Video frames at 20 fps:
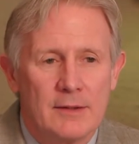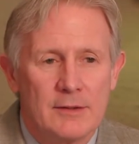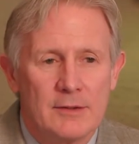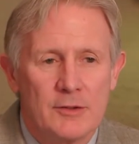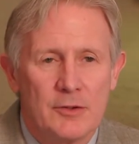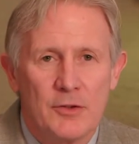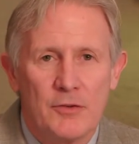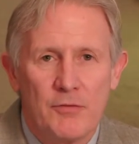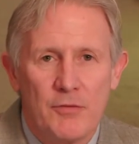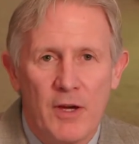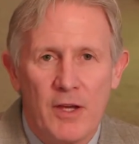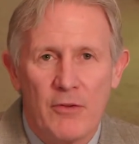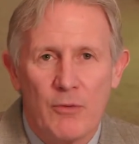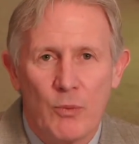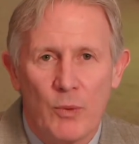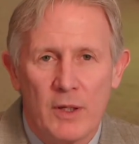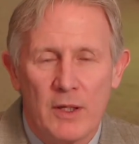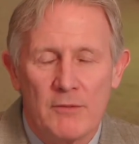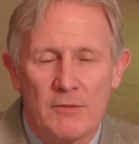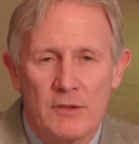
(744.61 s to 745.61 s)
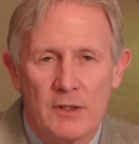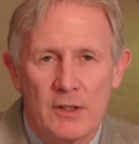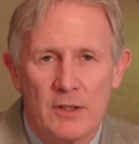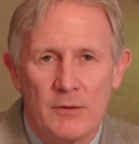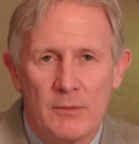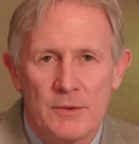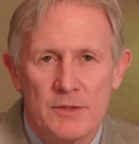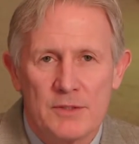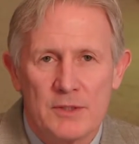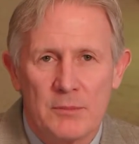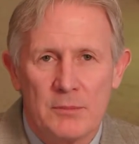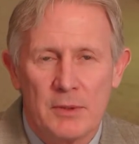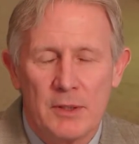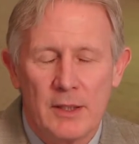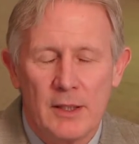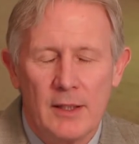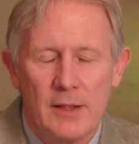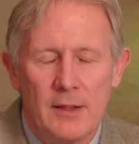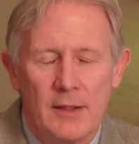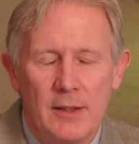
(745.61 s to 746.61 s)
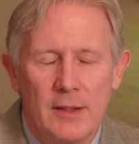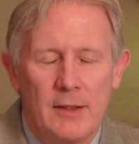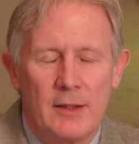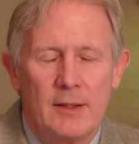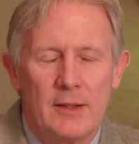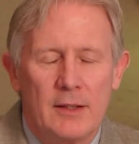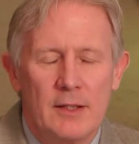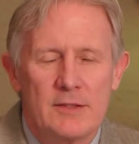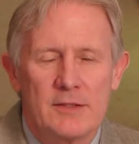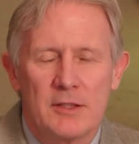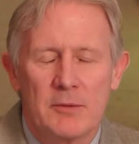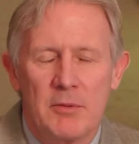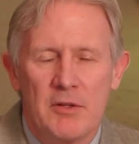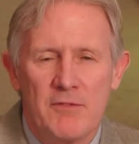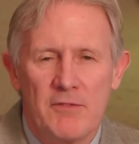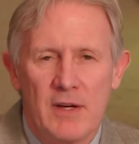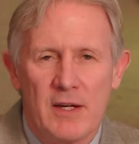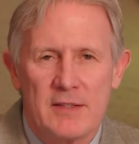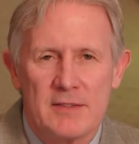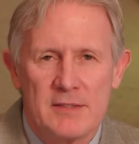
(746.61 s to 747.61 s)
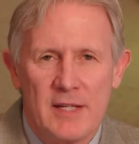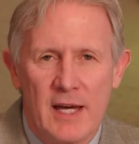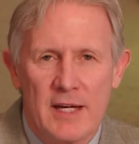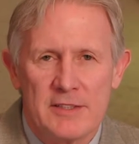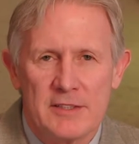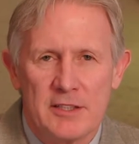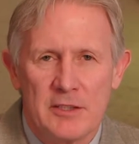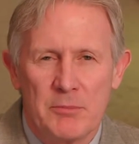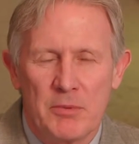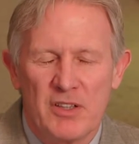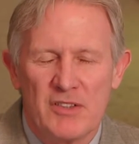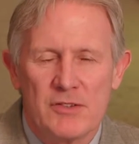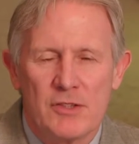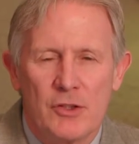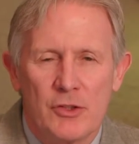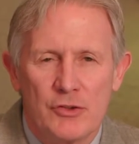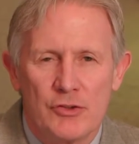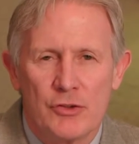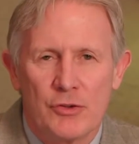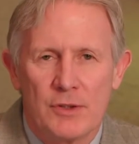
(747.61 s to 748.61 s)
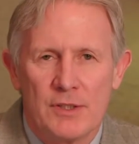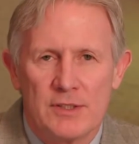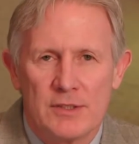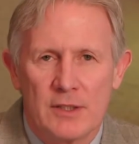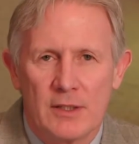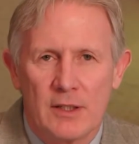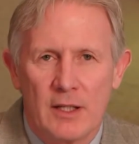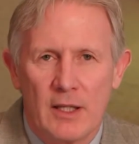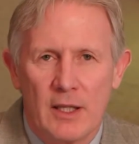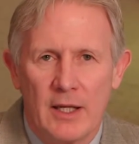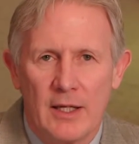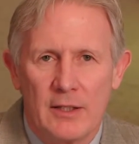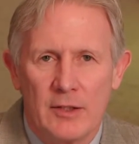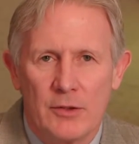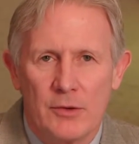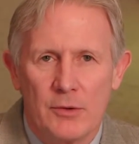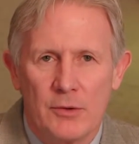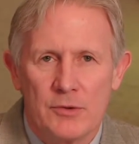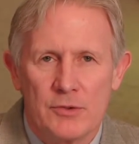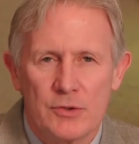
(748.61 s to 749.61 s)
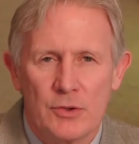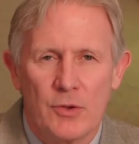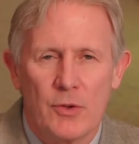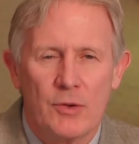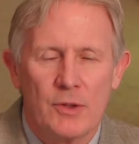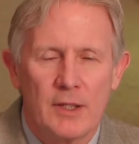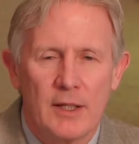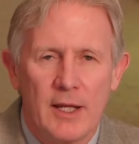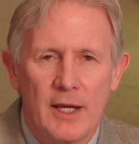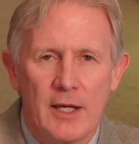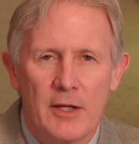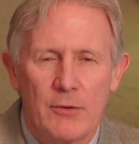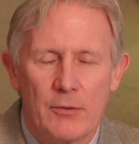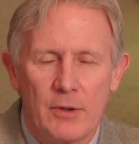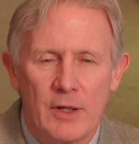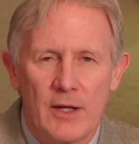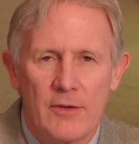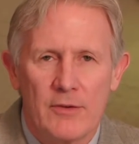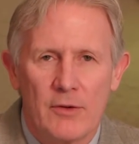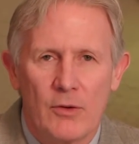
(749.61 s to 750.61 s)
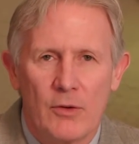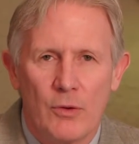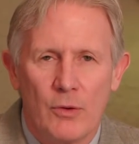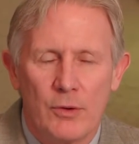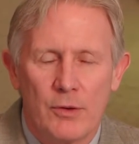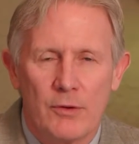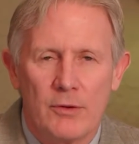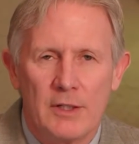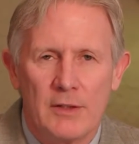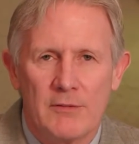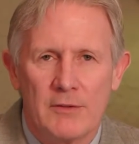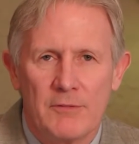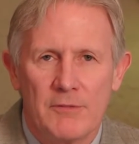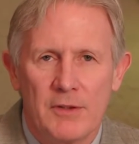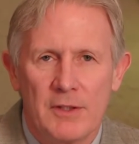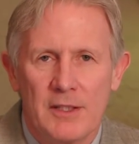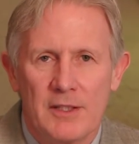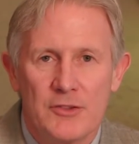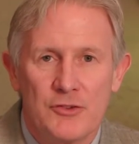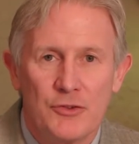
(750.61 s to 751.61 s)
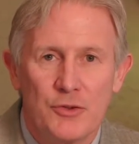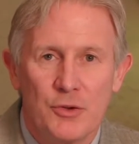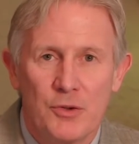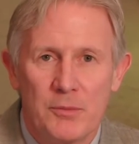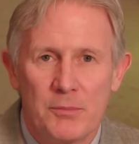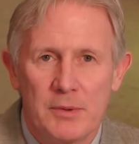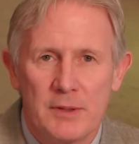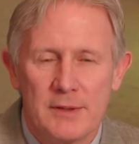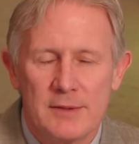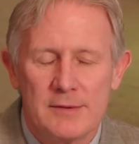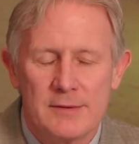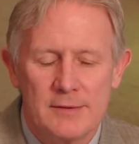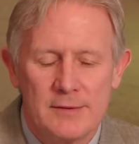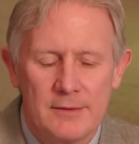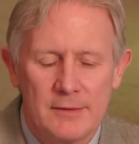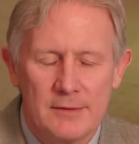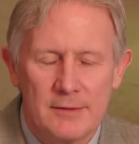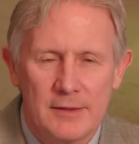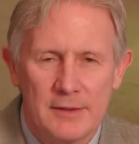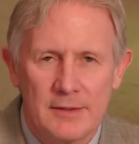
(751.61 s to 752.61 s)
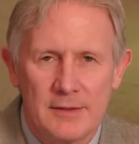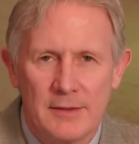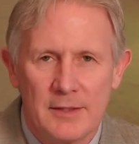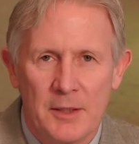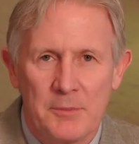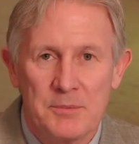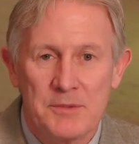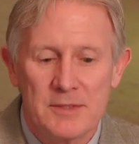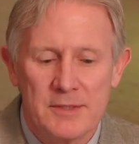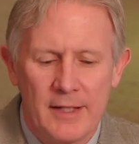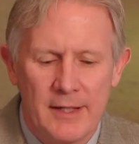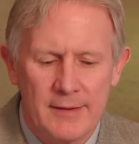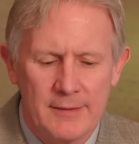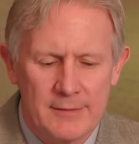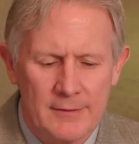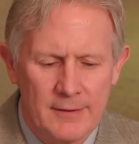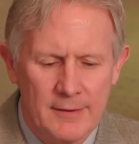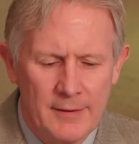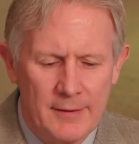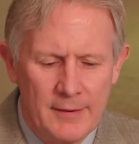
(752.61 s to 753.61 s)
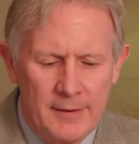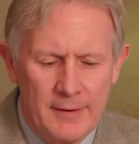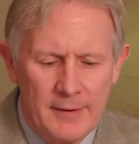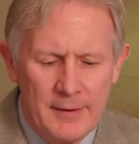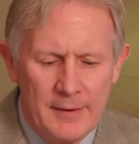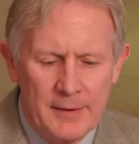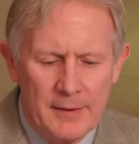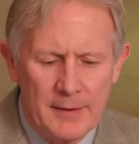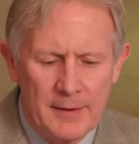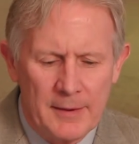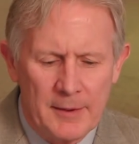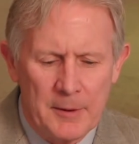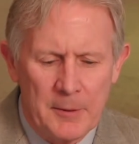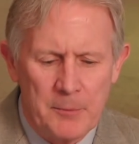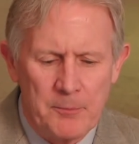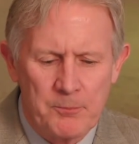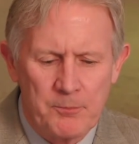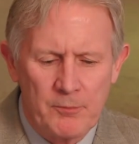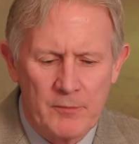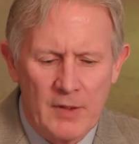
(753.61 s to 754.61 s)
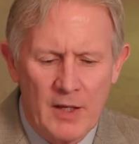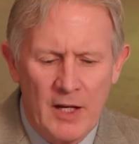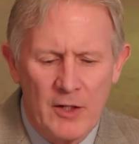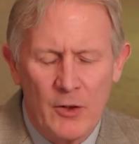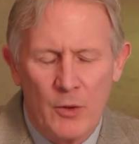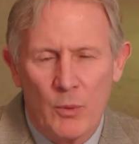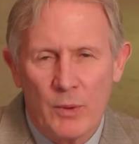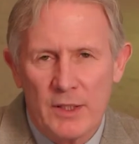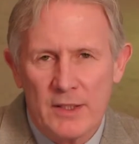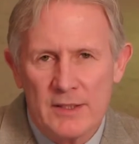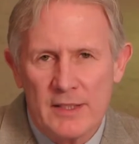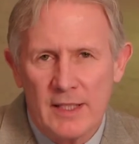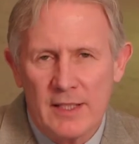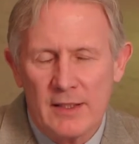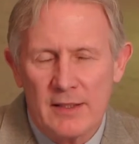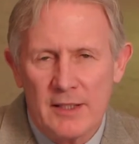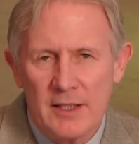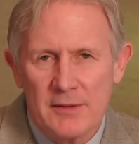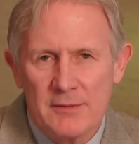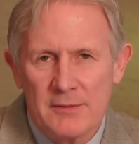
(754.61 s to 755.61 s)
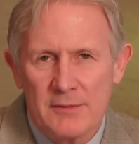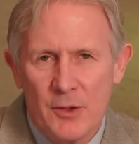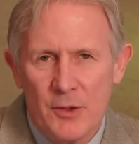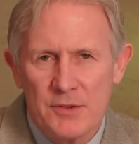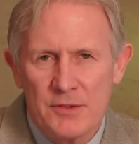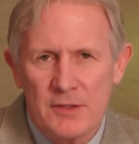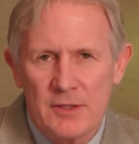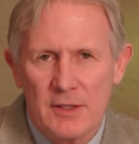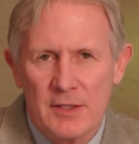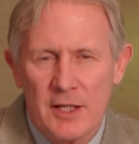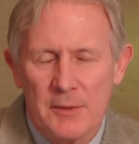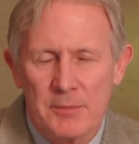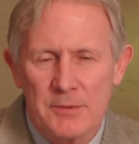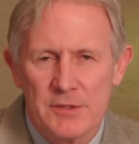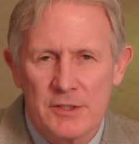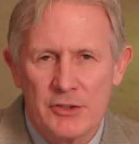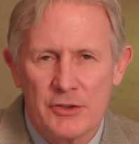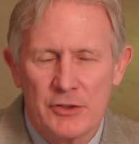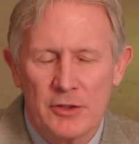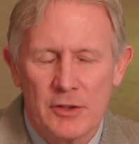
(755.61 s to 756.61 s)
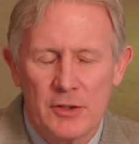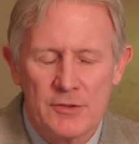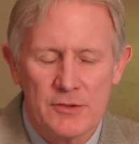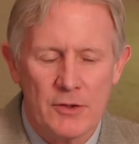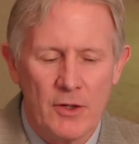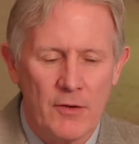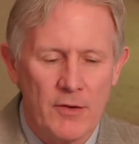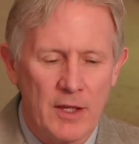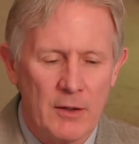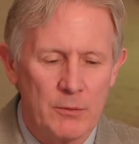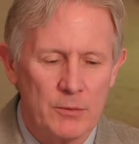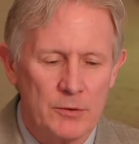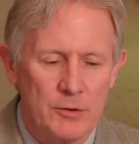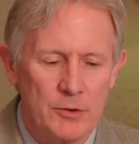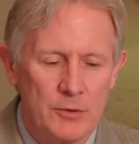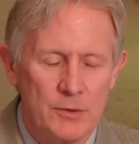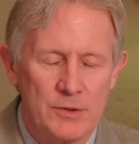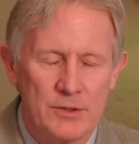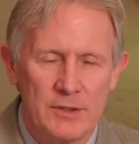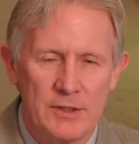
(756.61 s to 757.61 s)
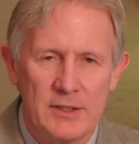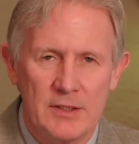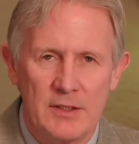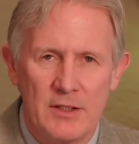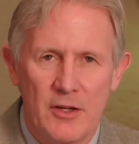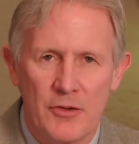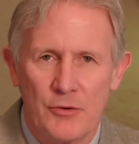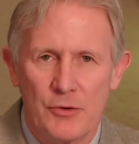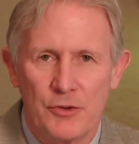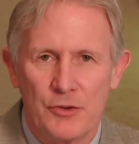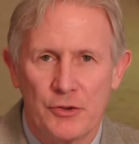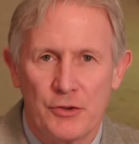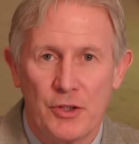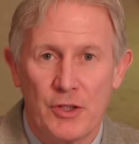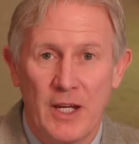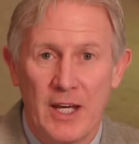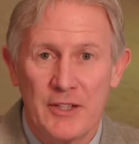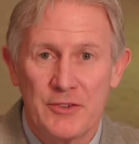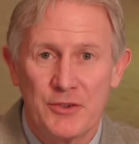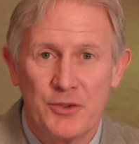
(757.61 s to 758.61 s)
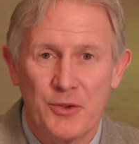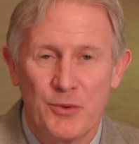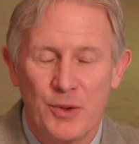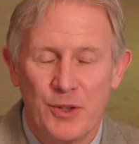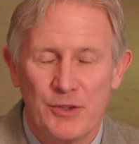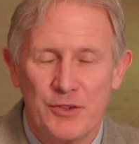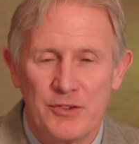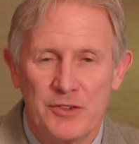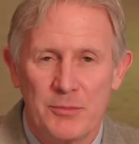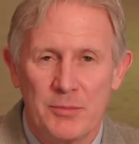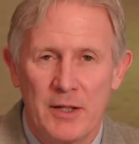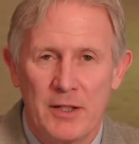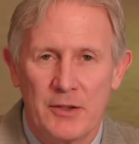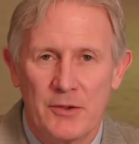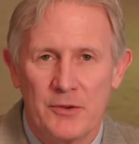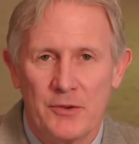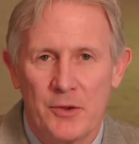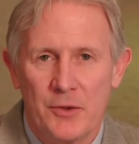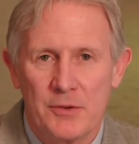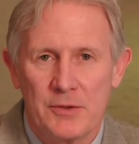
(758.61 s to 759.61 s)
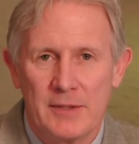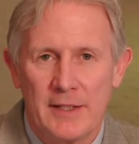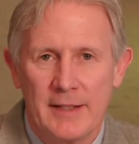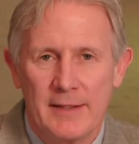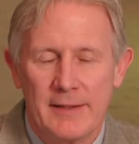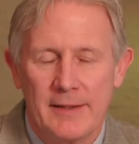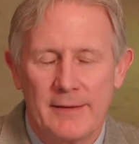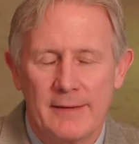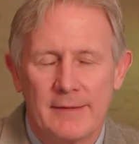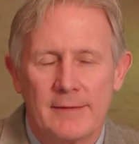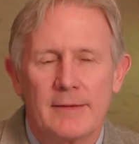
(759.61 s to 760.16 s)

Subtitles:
good faith way of dealing with somebody, it's going to be fantastic because the jury's going to like you. So don't get angry at the lawyer even if he gets you a bit upset. I don't want you taking notes in the deposition because all that will do is lead the other attorney to ask you questions about your note-taking.